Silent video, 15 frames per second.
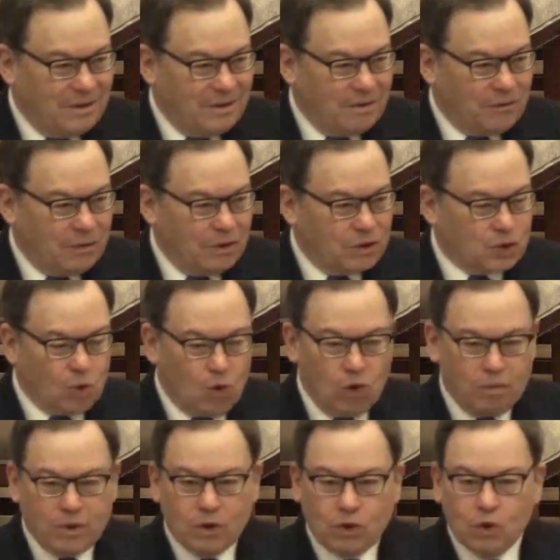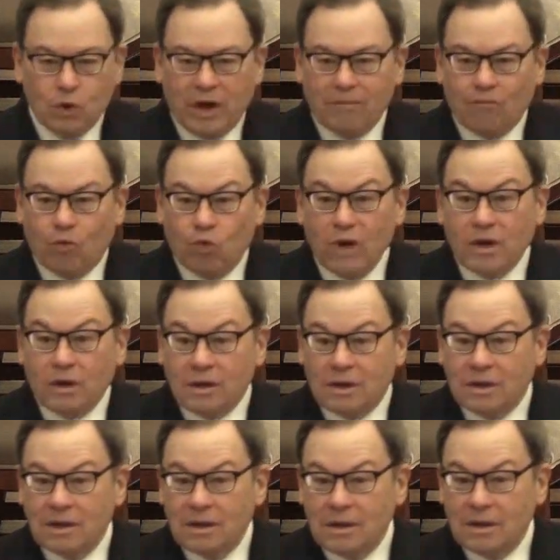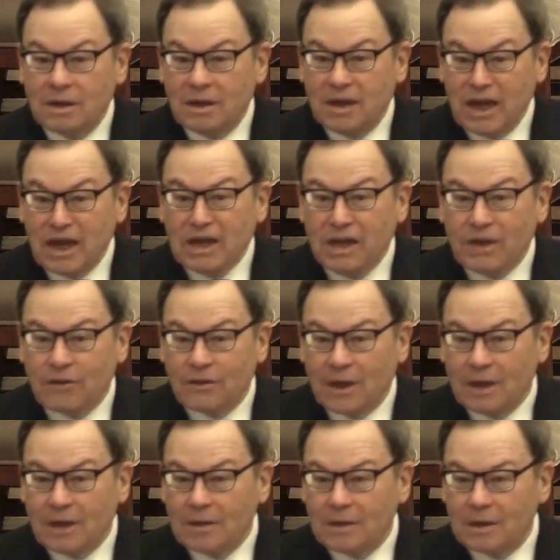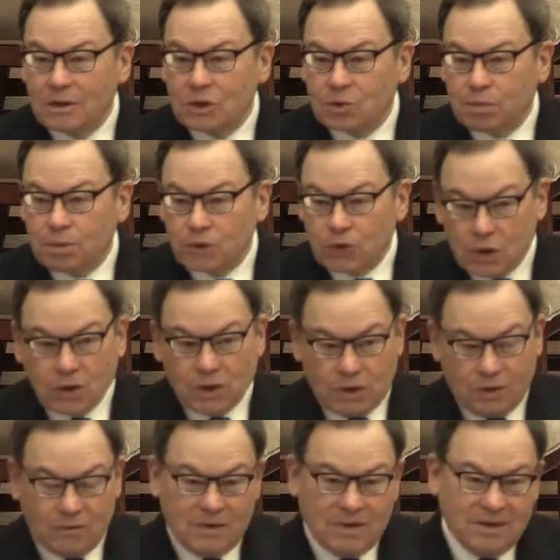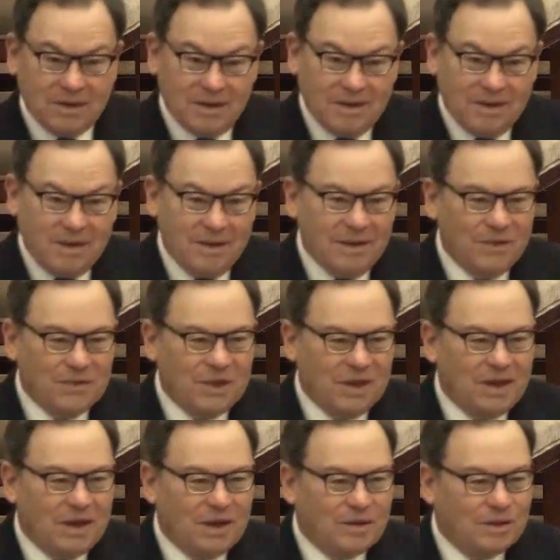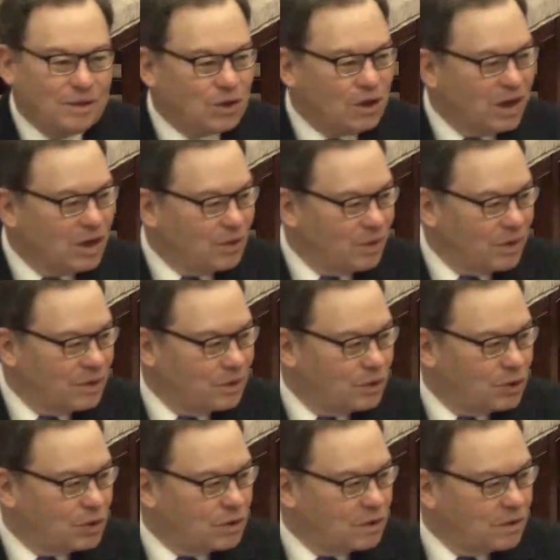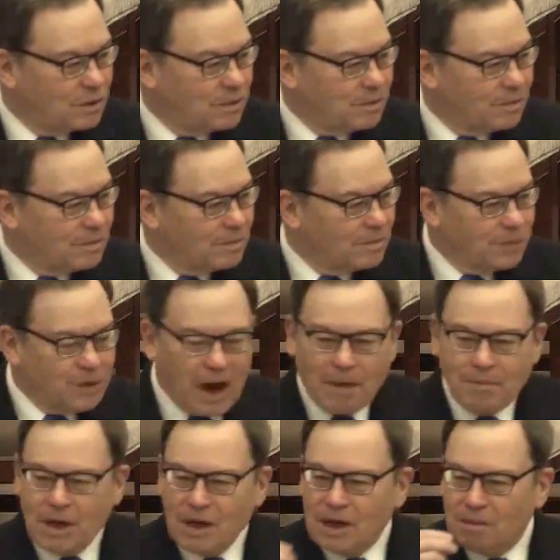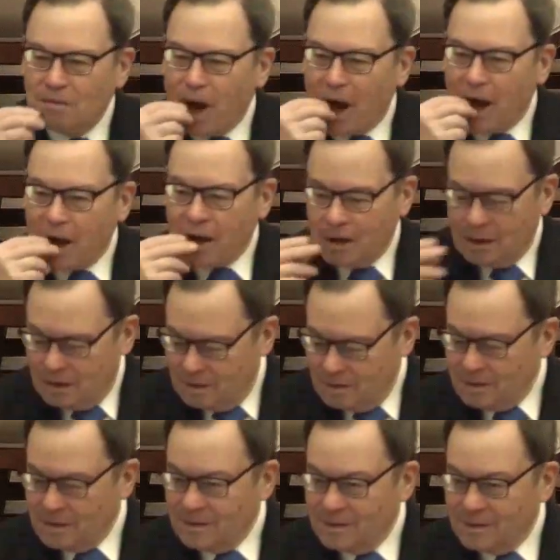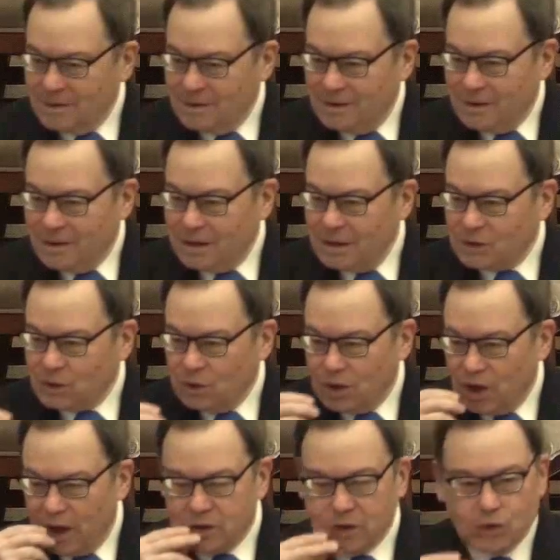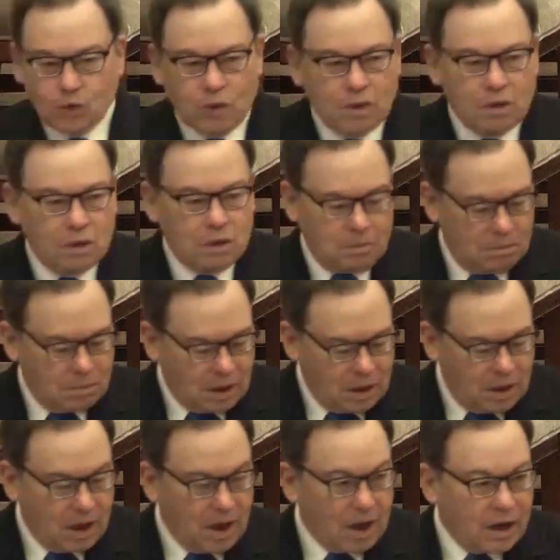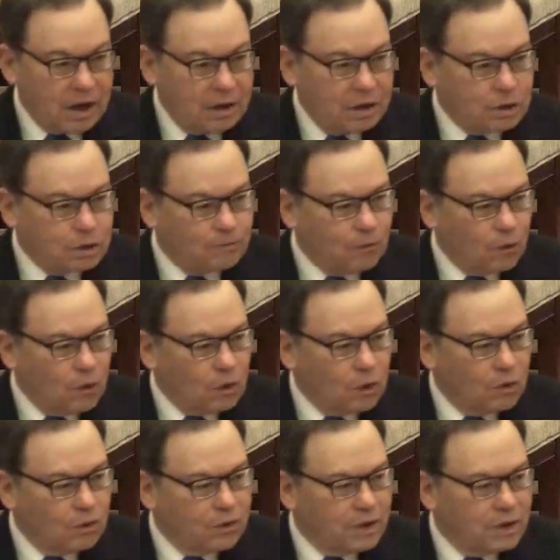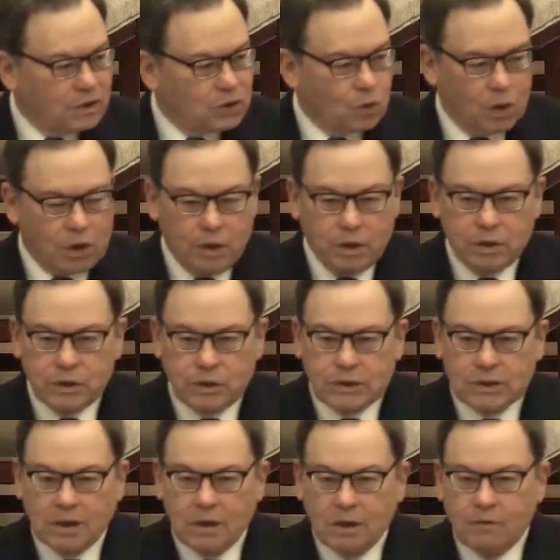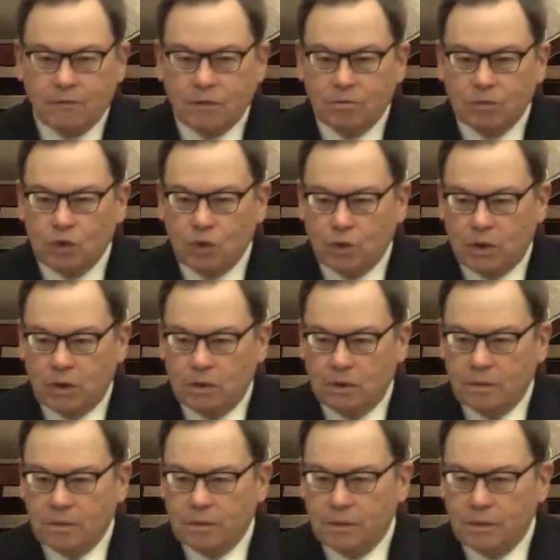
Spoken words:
the first woman to have written anything that is preserved in the English language. I'm eating my hazelnuts when my eyes fall on these words from Julian.